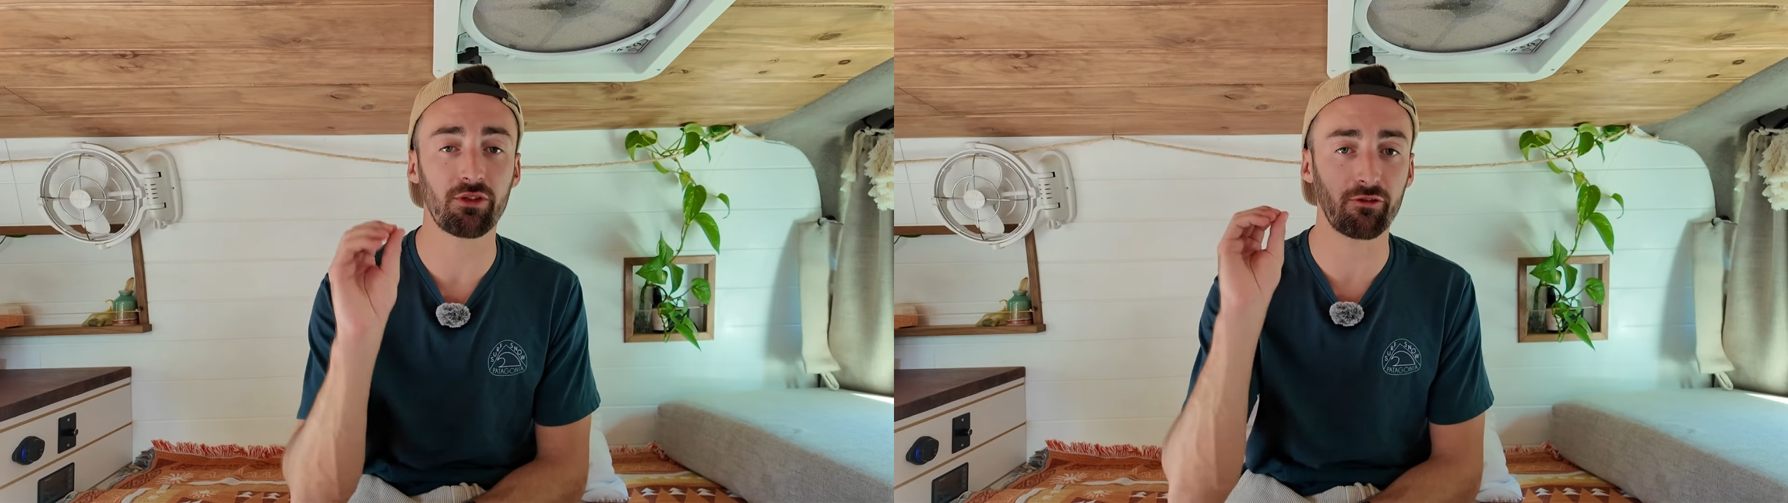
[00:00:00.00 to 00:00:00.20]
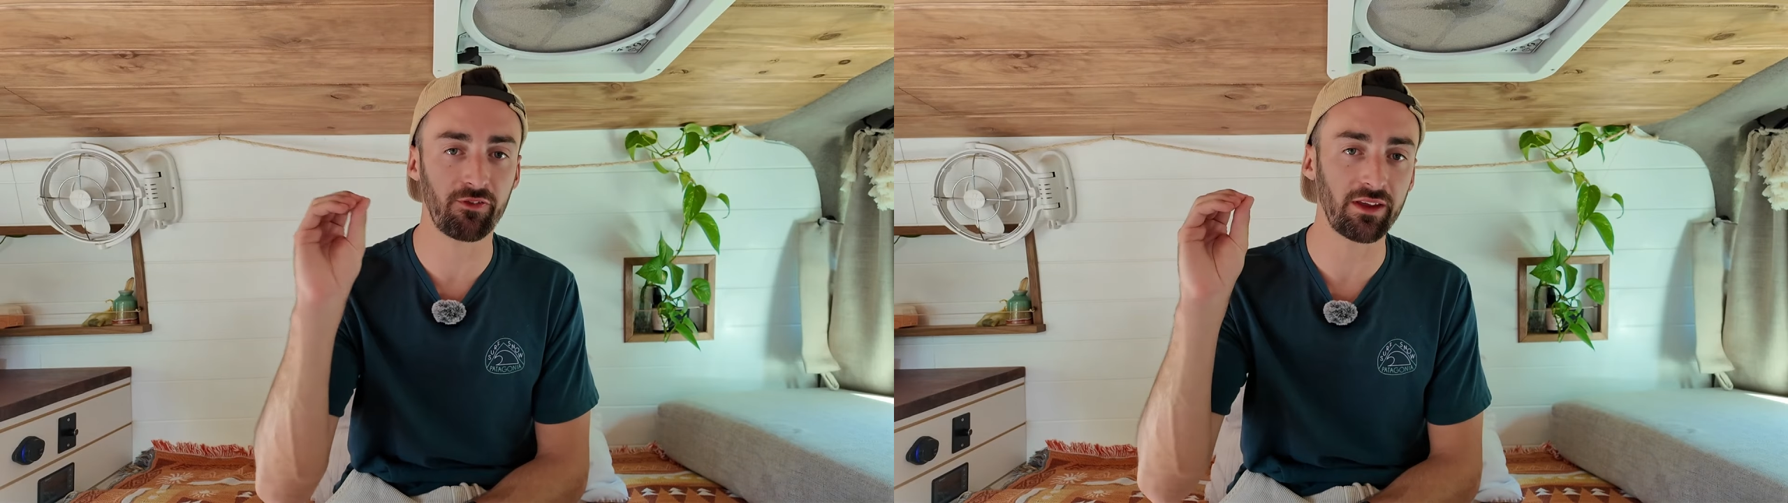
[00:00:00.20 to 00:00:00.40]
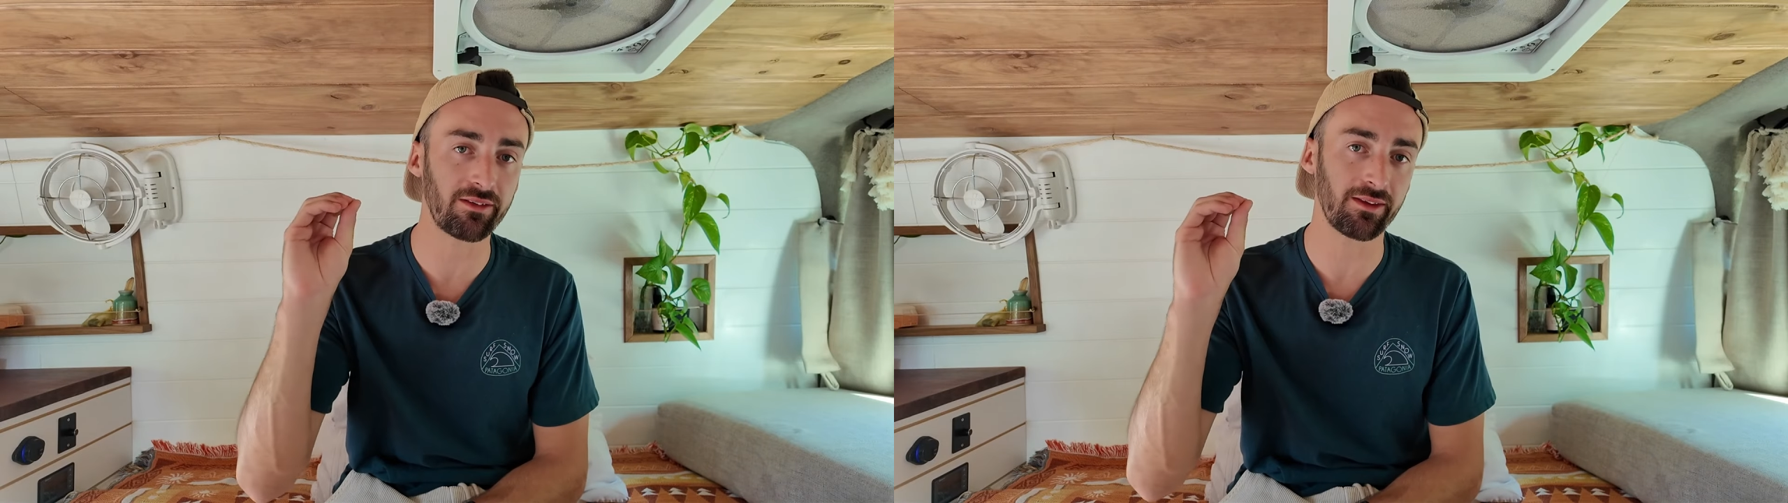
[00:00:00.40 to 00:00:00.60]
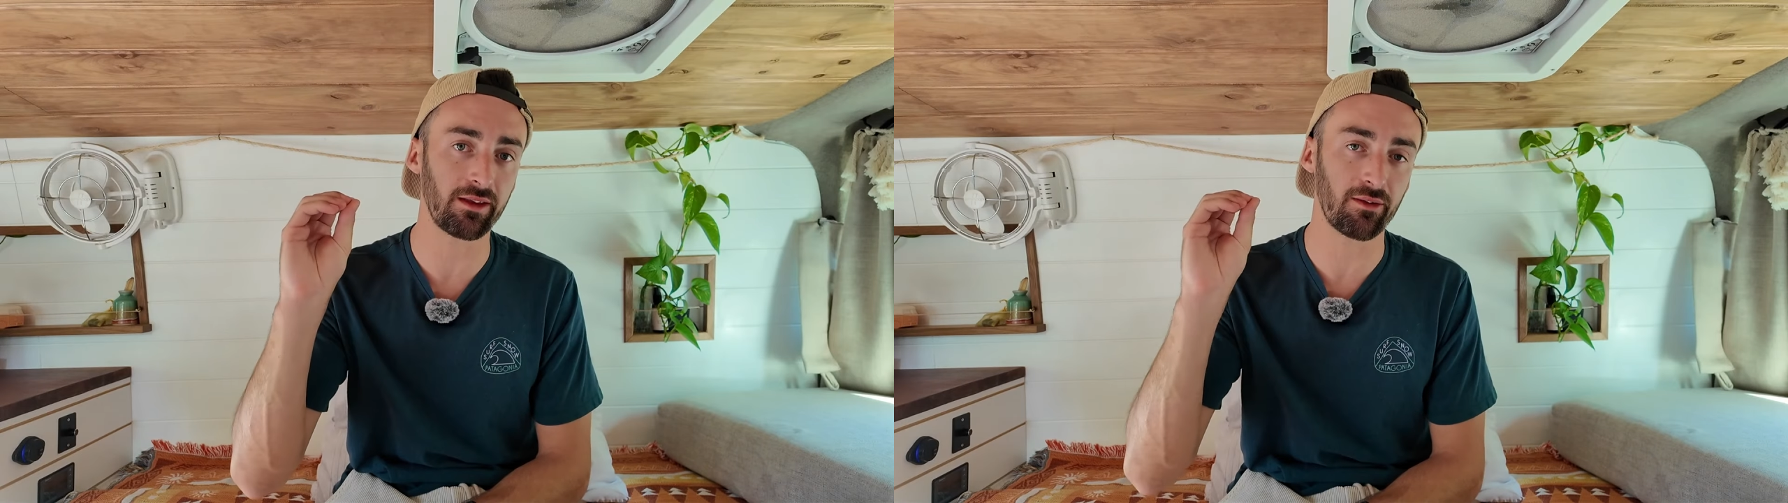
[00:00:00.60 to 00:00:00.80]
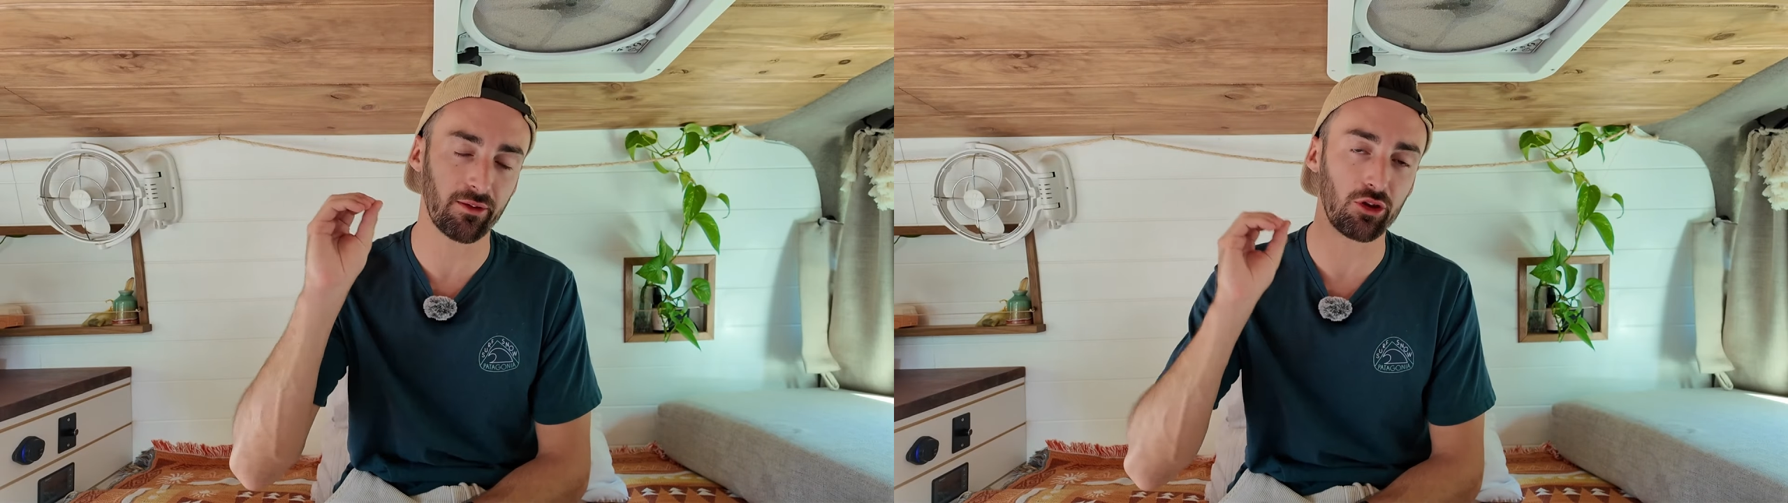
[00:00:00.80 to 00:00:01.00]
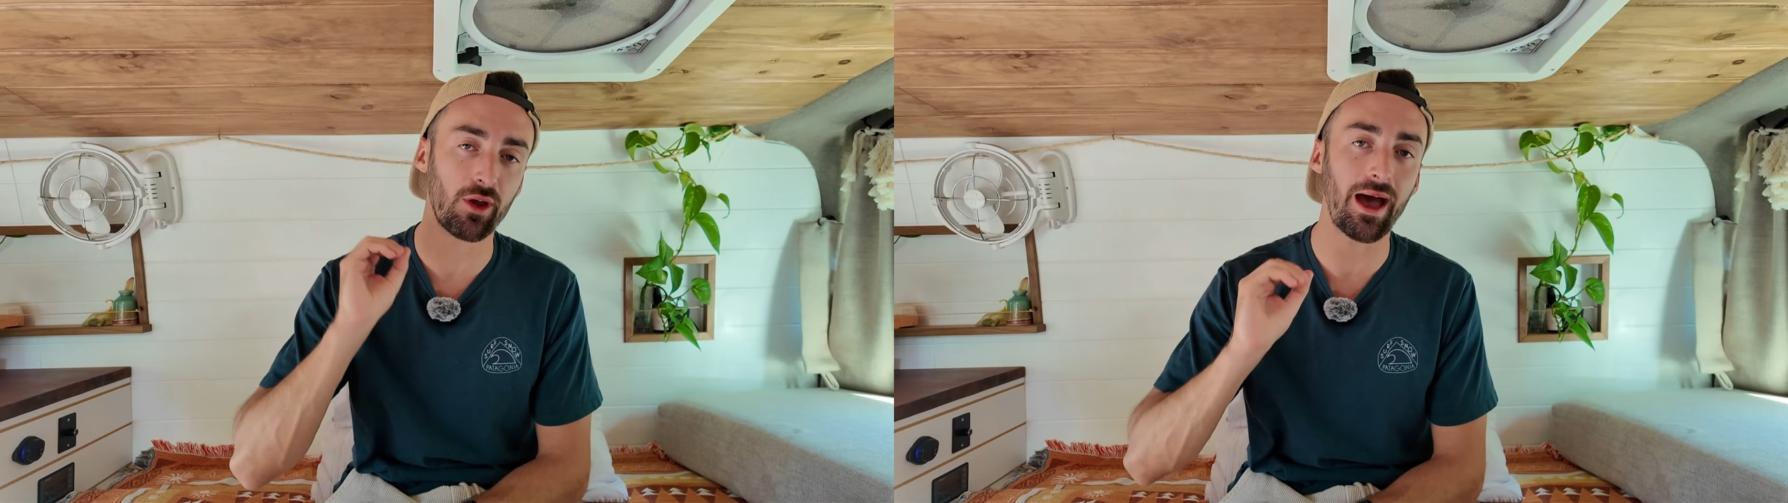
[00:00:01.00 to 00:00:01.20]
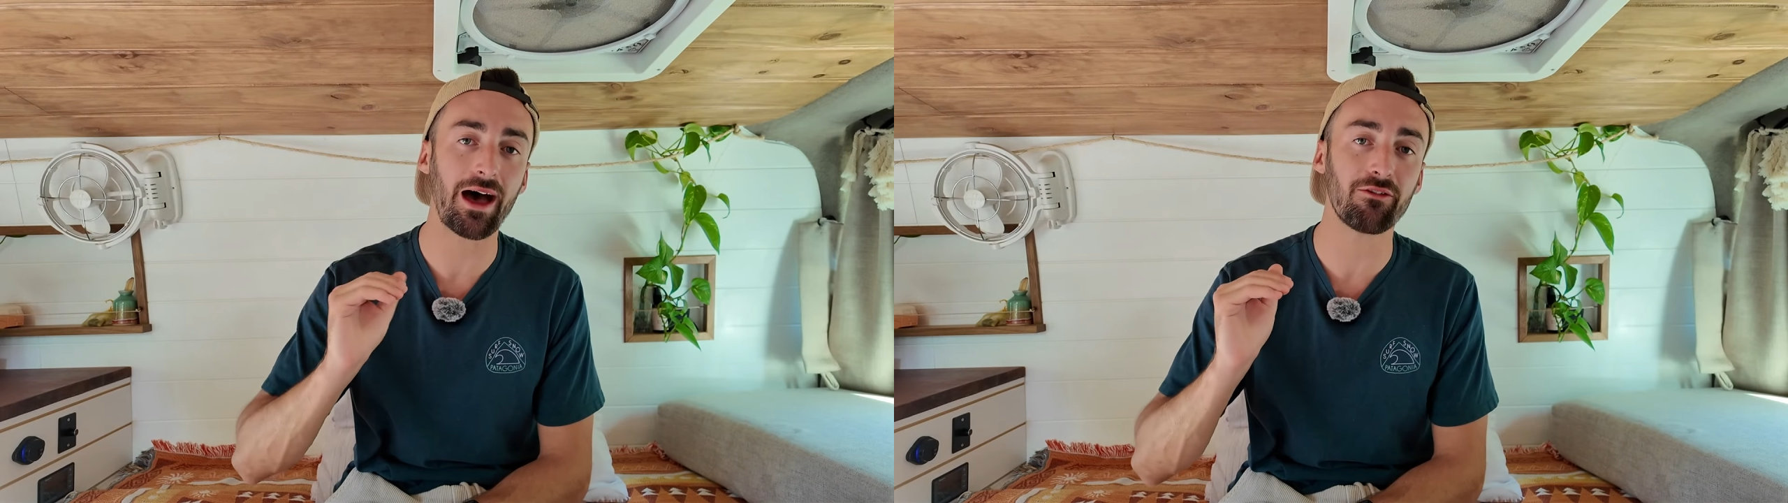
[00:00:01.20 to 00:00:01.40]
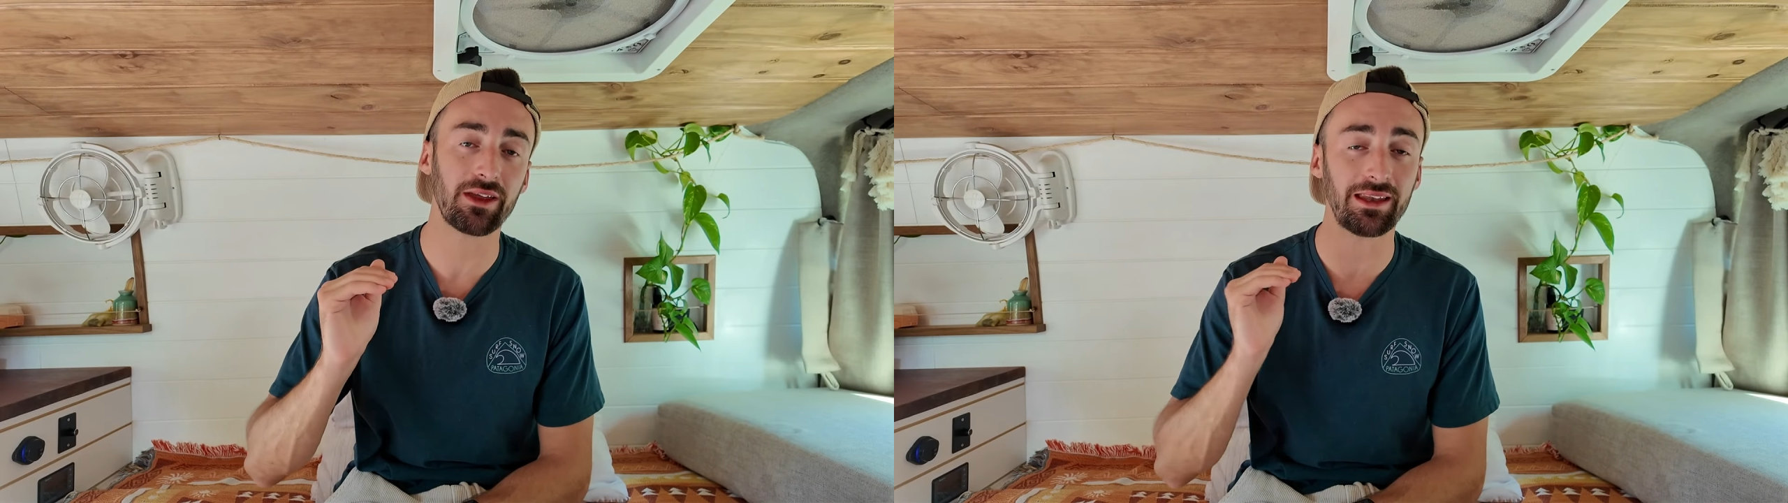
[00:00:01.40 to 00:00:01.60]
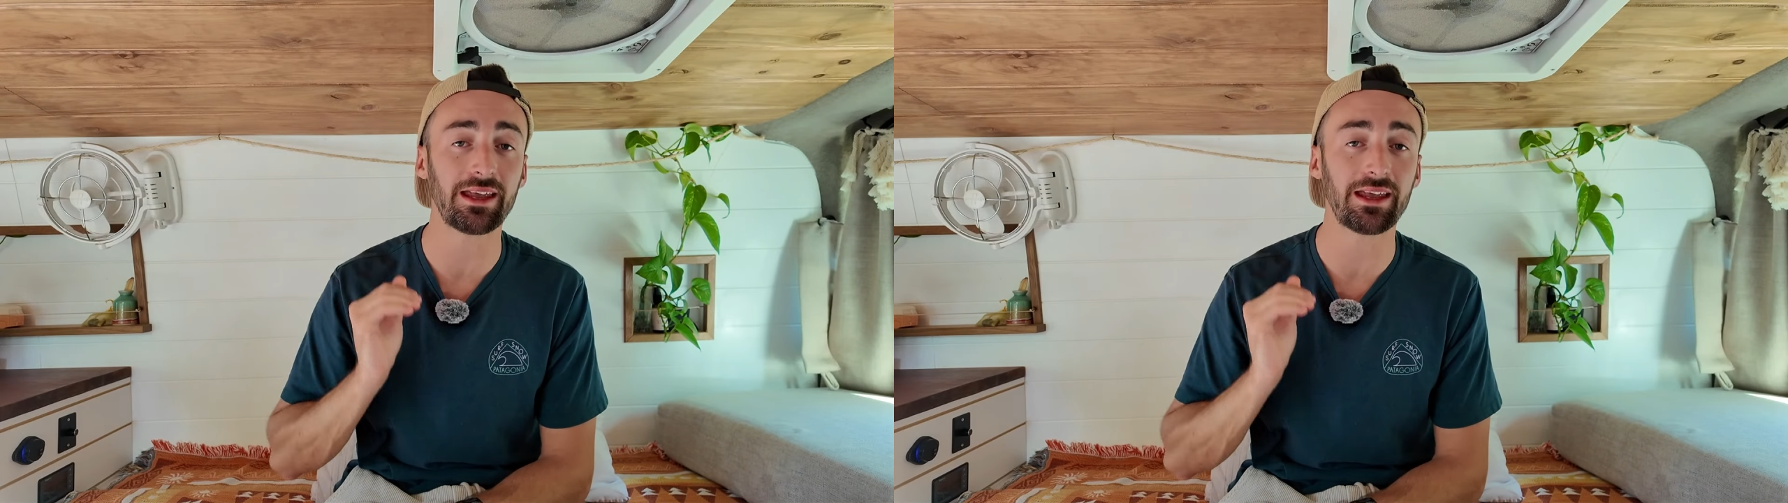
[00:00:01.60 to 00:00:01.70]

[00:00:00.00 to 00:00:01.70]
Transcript: fixings that you have in